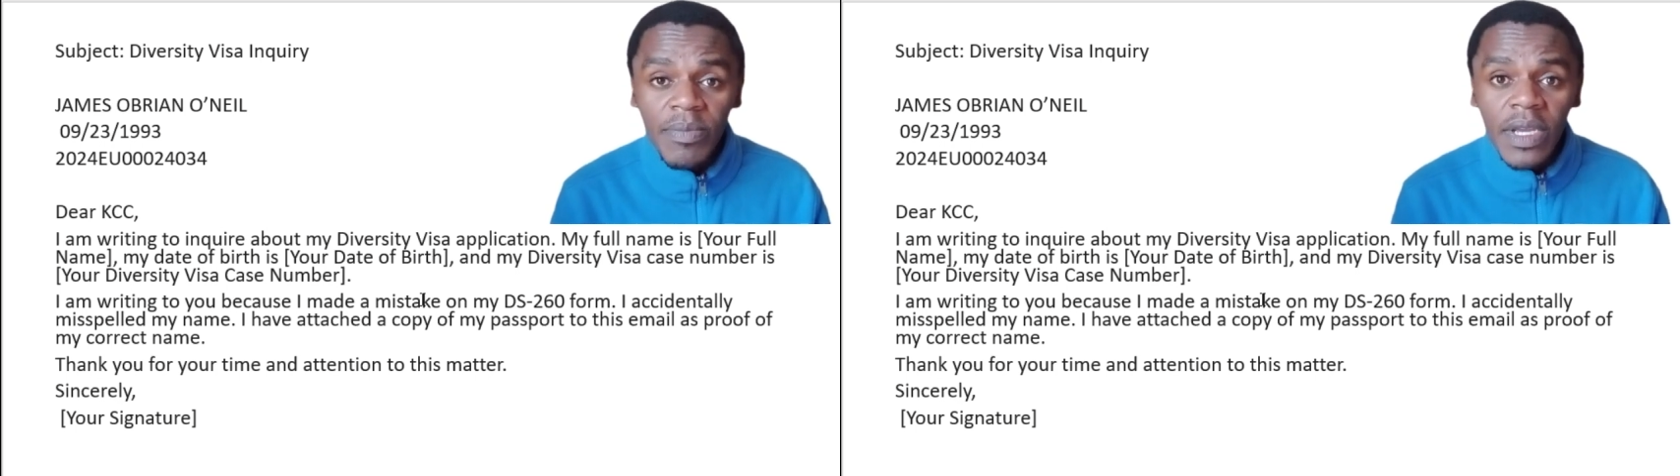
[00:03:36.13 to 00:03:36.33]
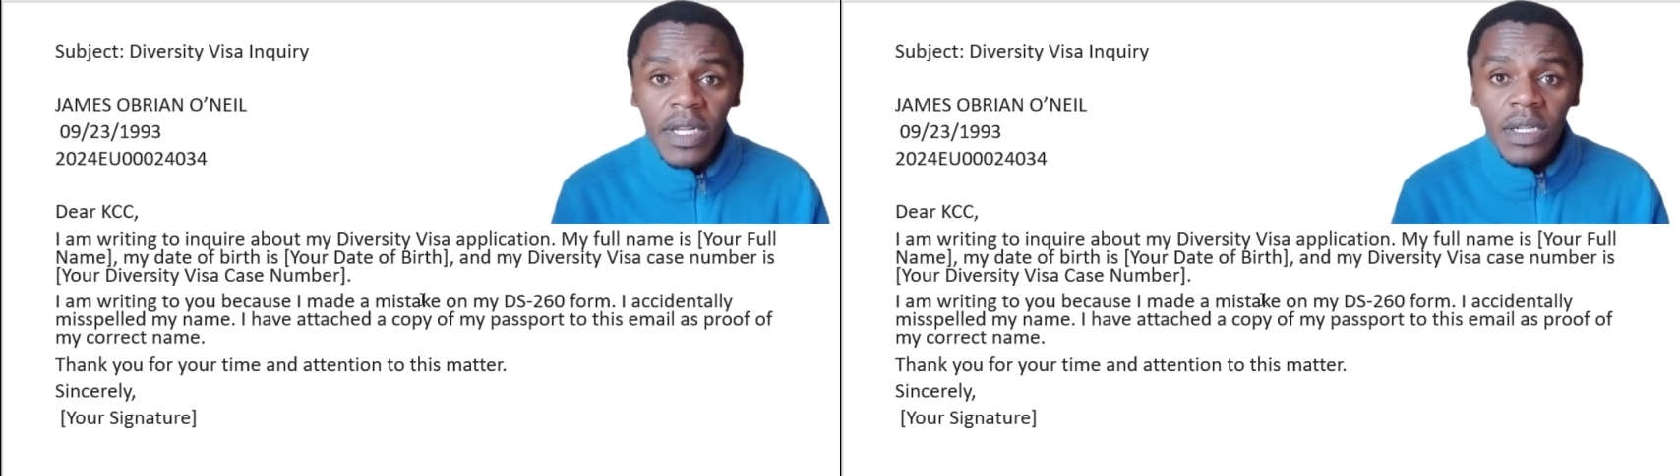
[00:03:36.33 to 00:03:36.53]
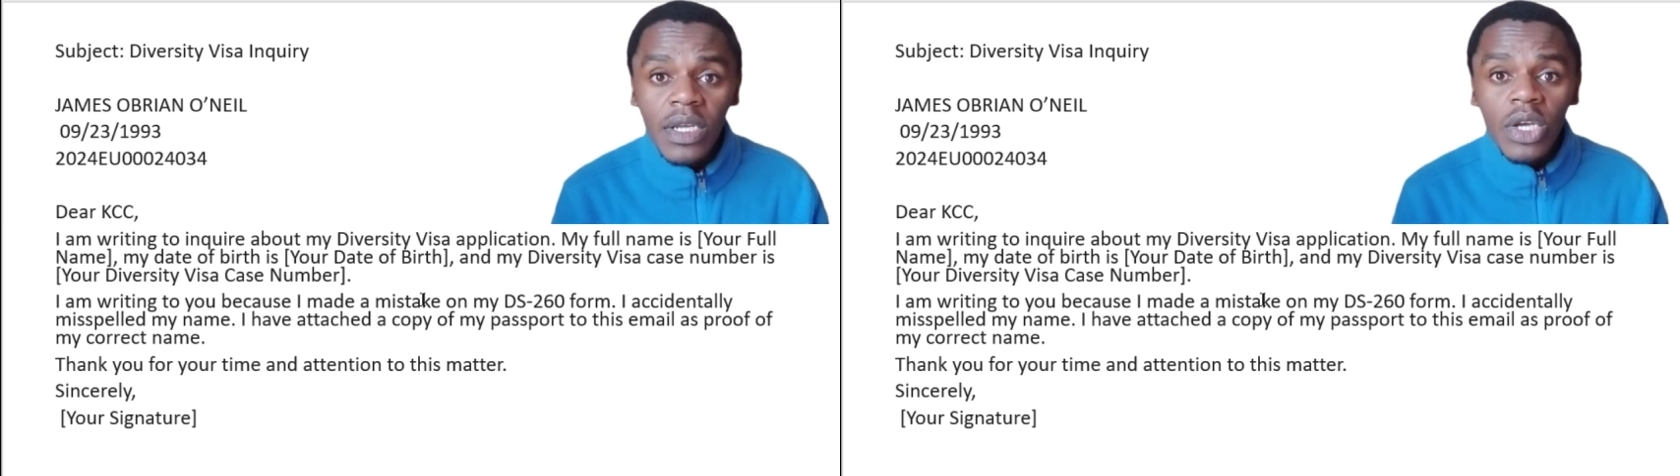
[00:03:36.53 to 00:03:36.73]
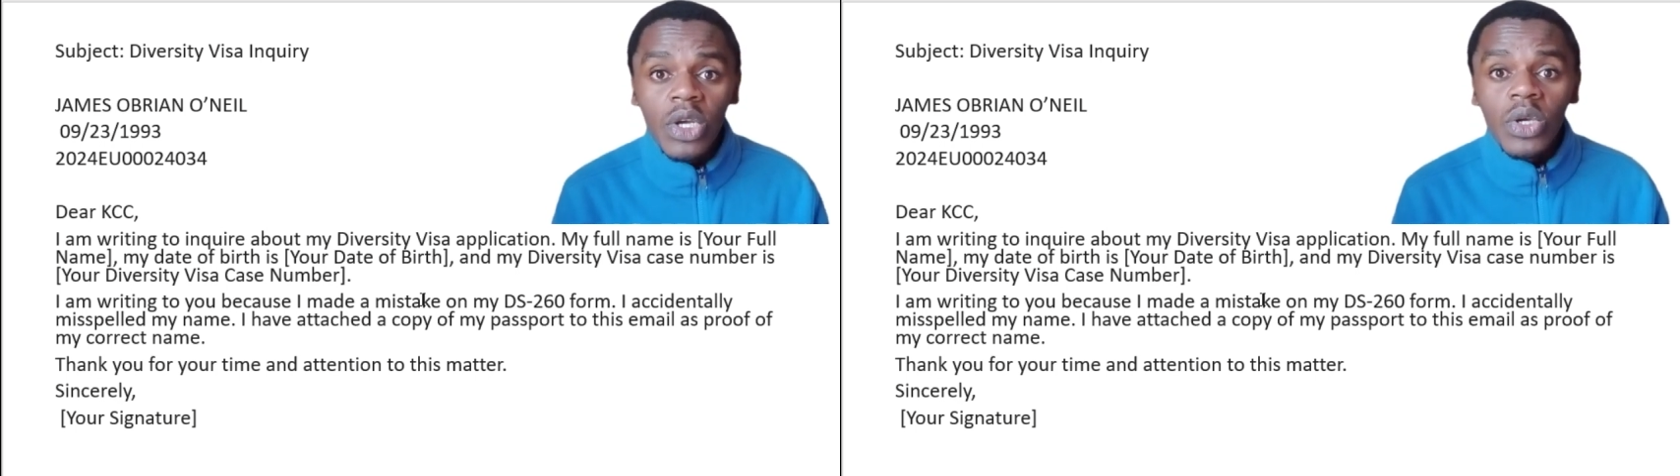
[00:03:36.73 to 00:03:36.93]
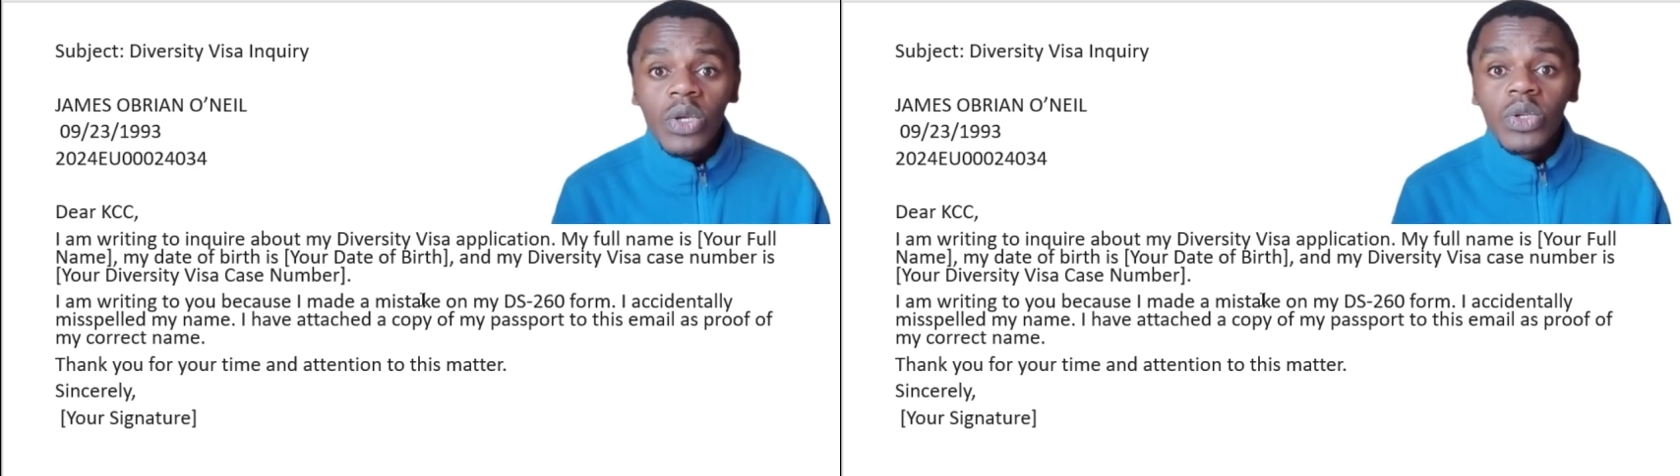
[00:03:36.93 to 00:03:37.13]
email
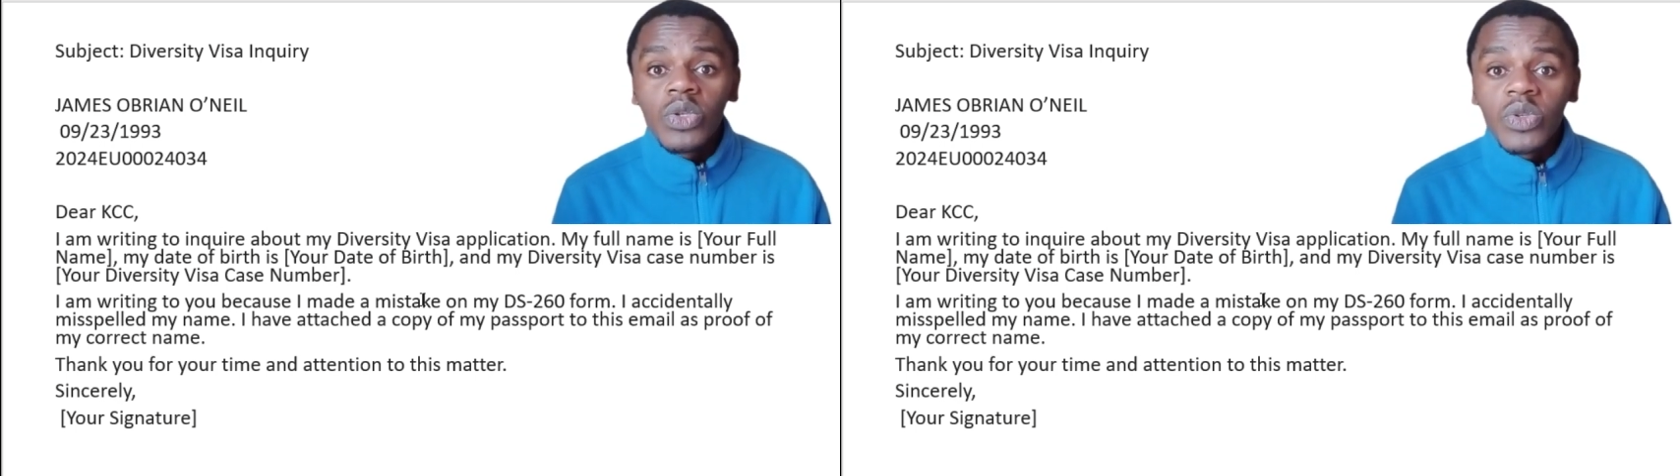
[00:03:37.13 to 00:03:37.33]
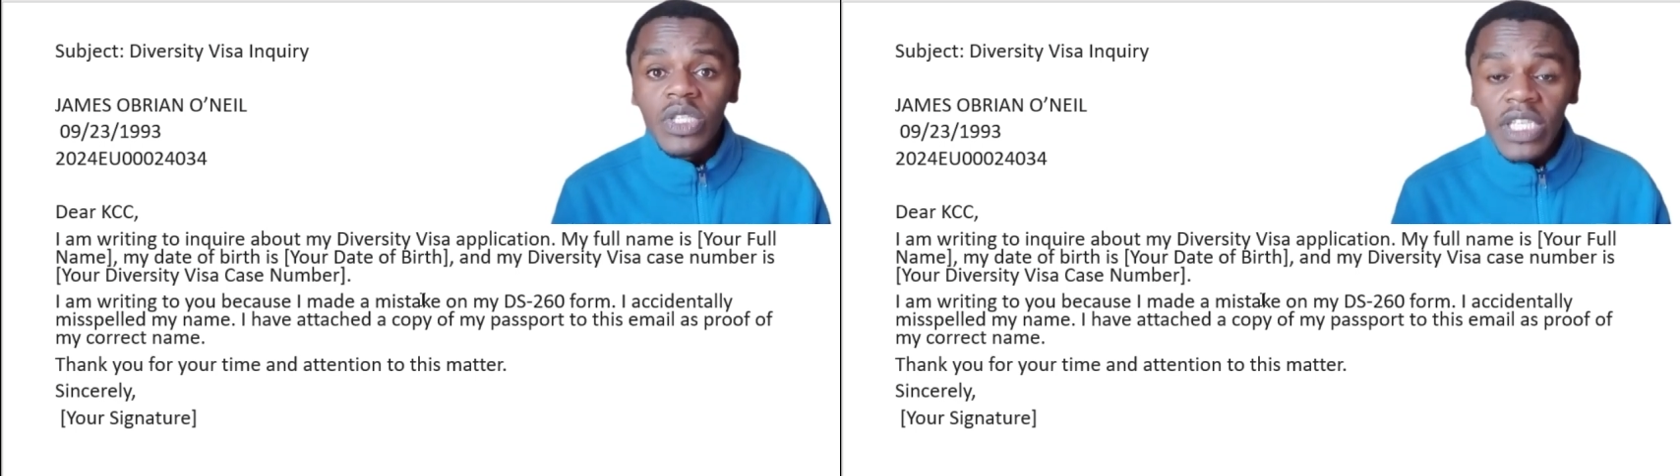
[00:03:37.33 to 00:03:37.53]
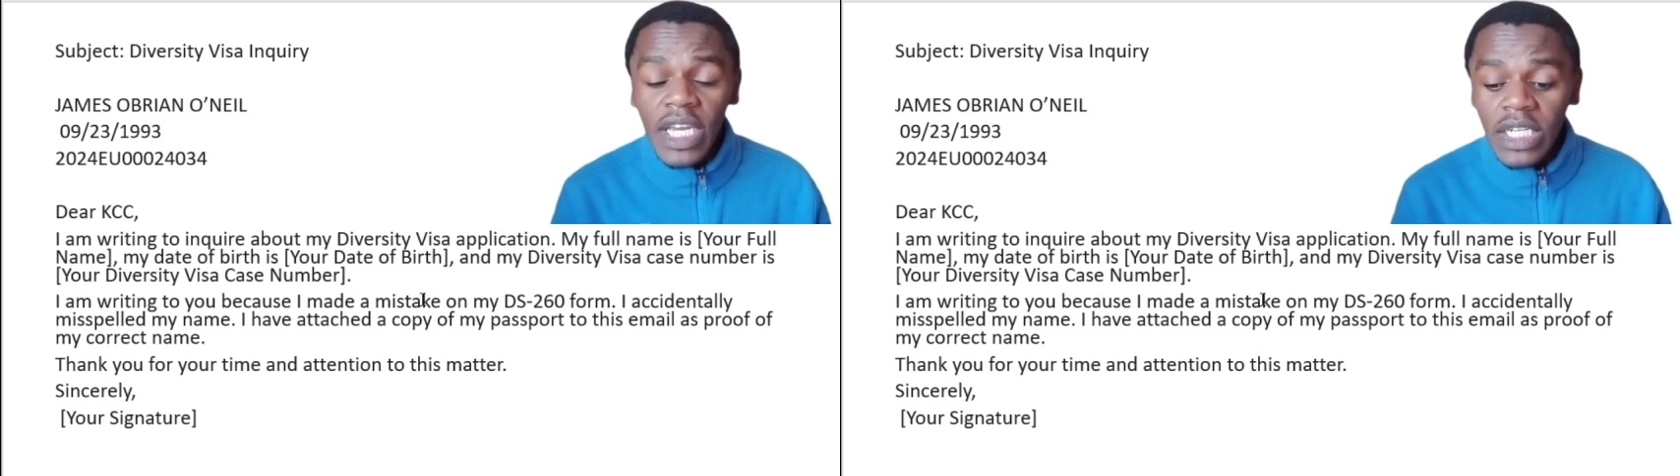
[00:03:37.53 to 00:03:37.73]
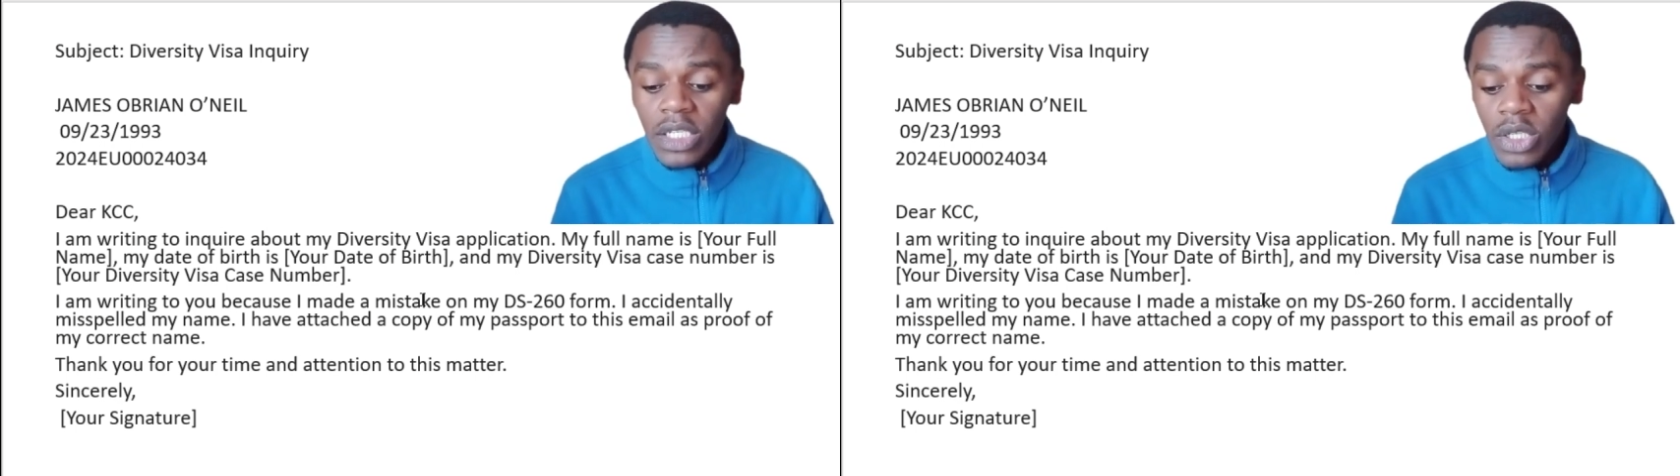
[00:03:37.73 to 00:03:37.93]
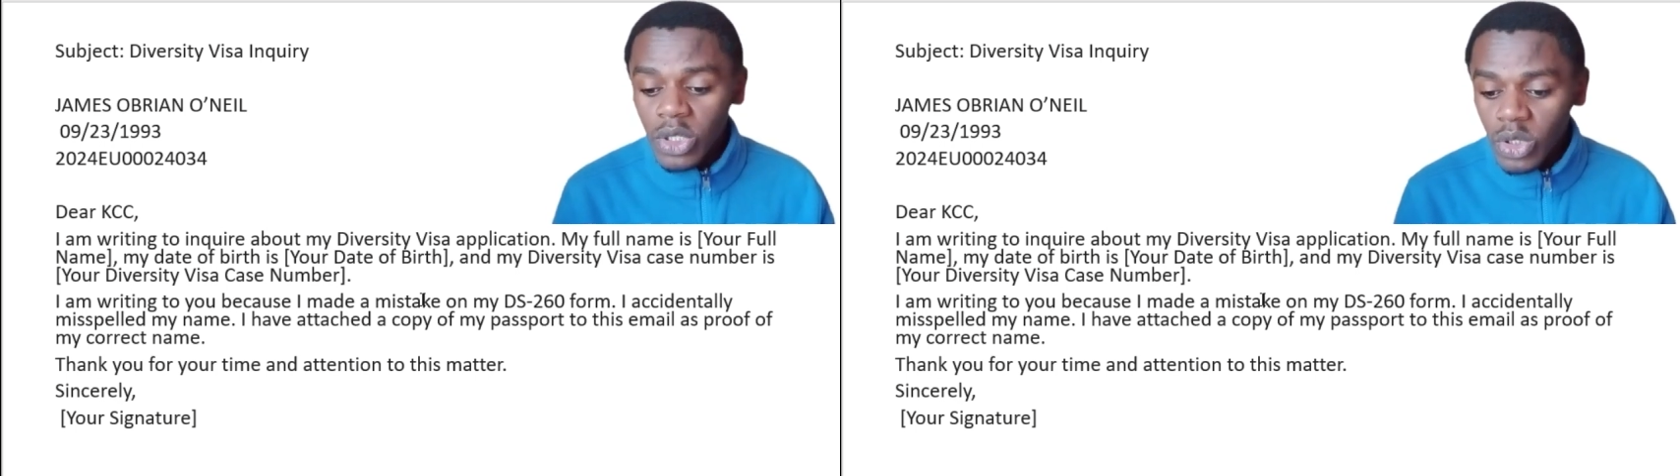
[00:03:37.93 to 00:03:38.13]
to send